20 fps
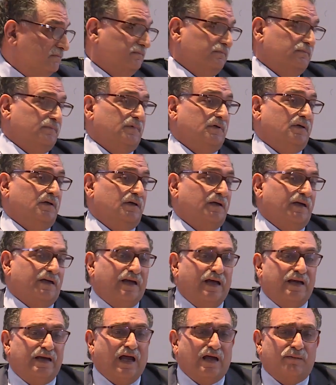for
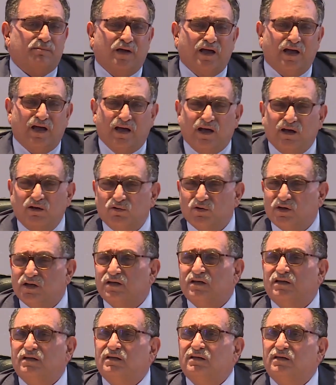Israel. Even the
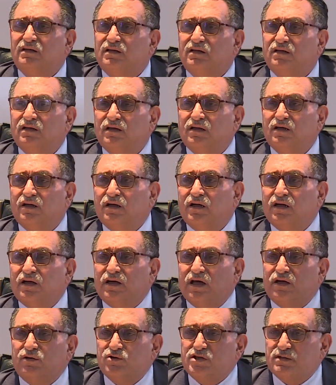self-rule or
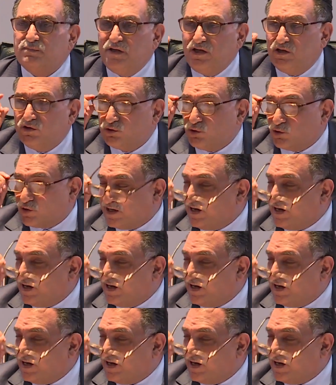autonomy